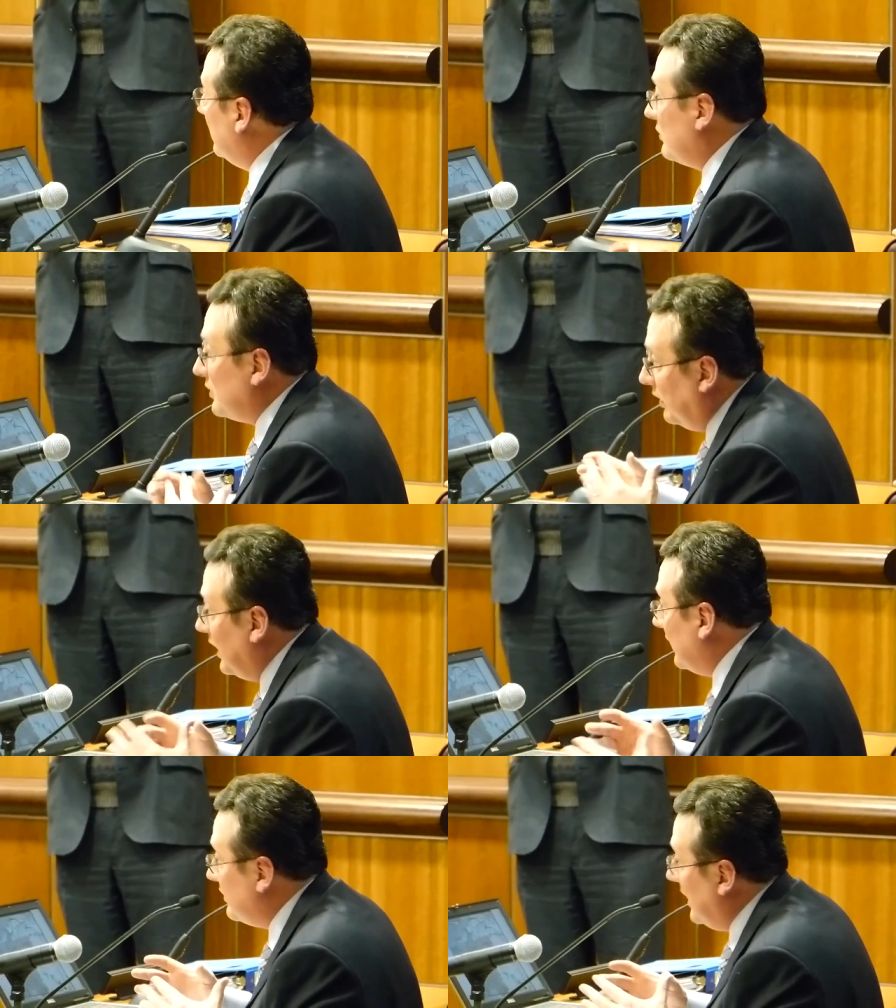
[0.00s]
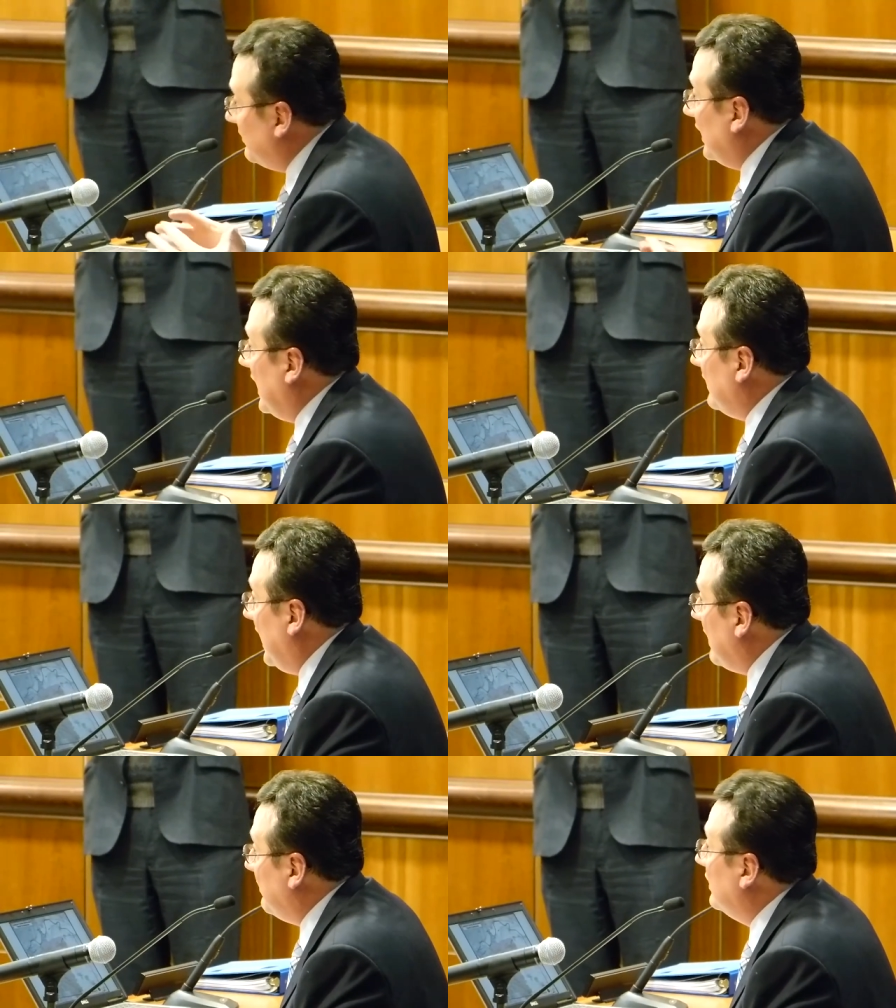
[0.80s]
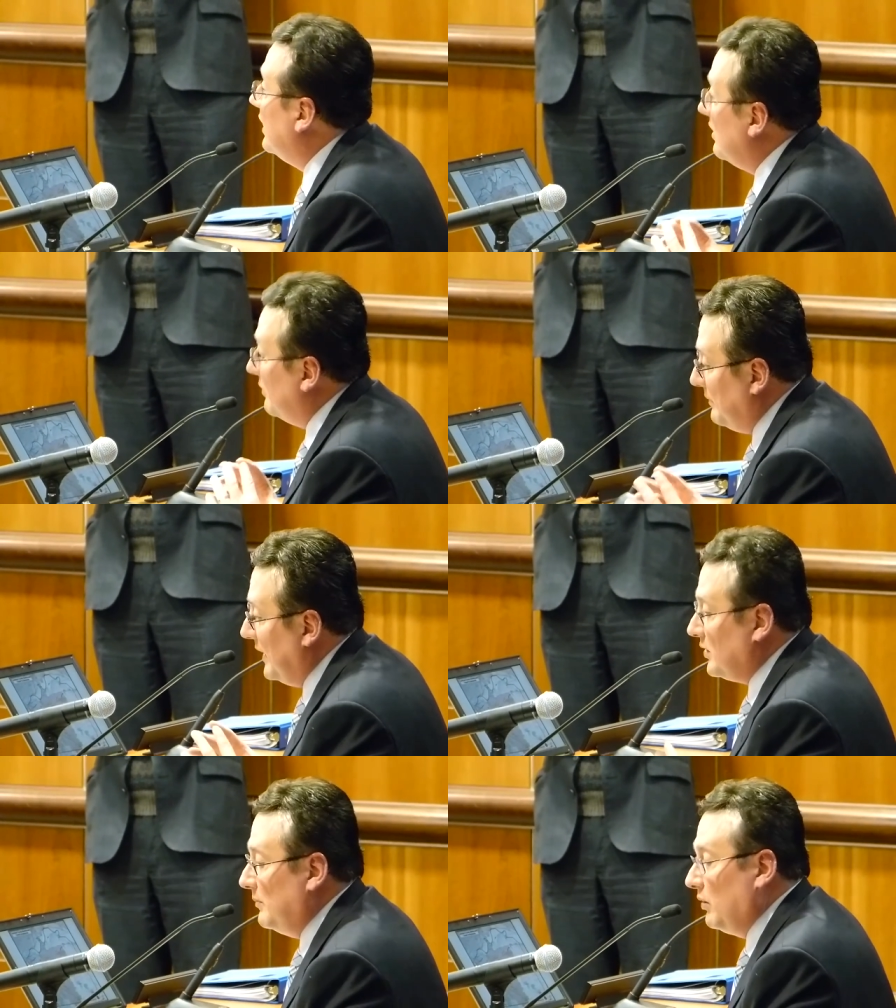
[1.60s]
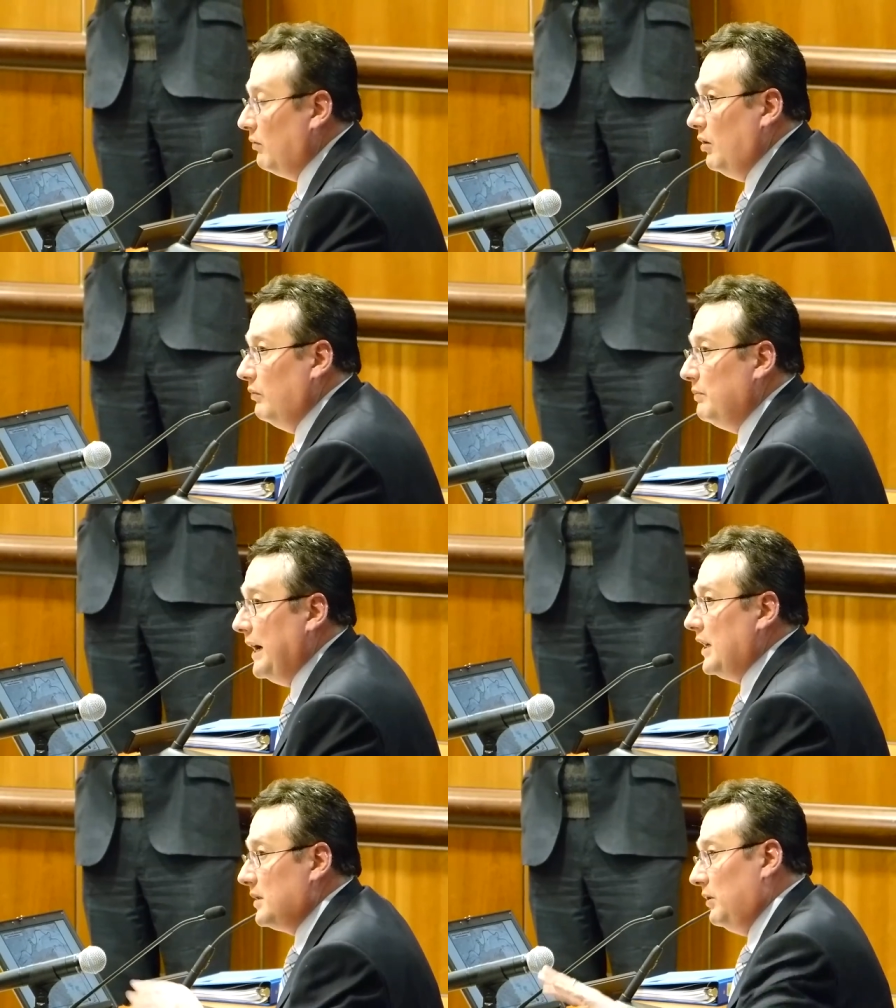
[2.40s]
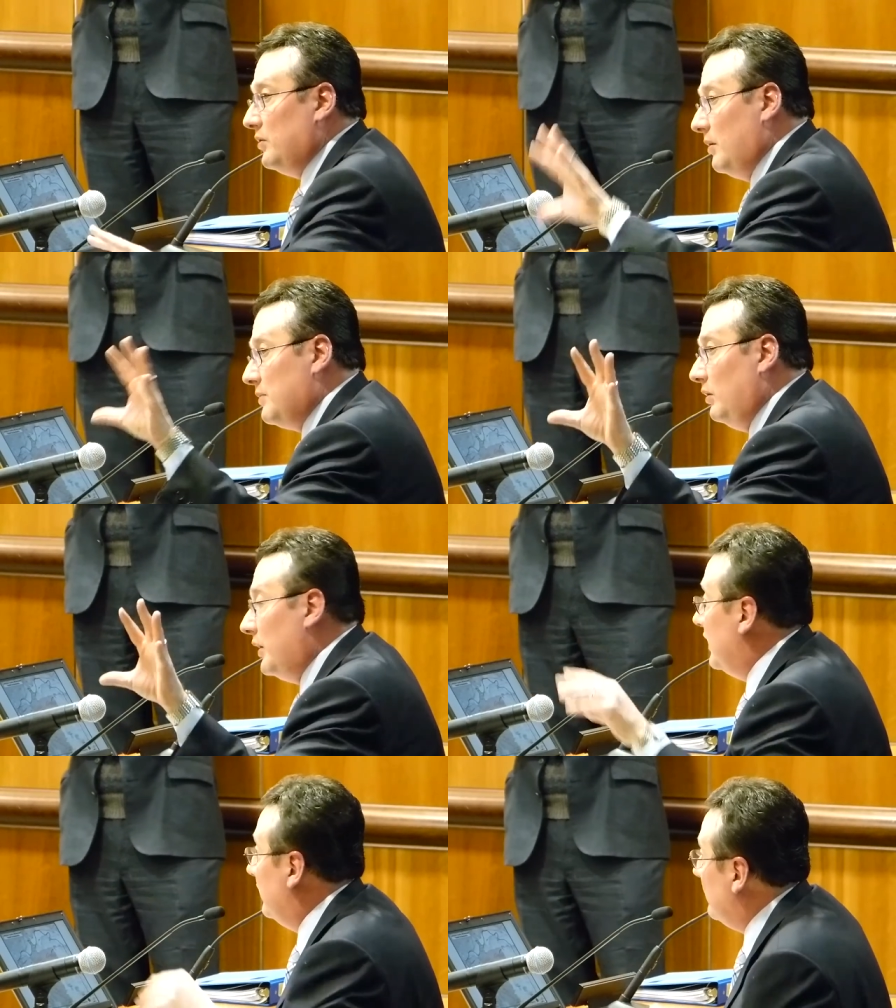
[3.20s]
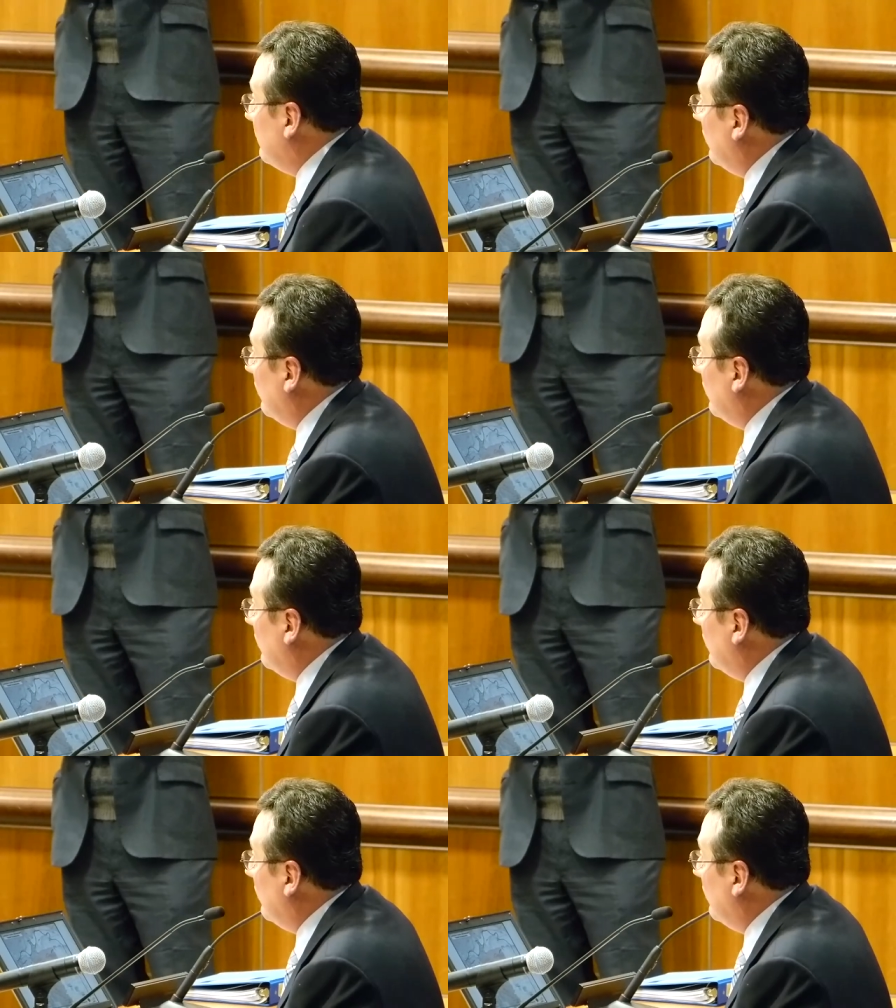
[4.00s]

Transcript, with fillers: There's still a lot of steps that have to happen, but it makes commuter rail possible in terms of looking at these rail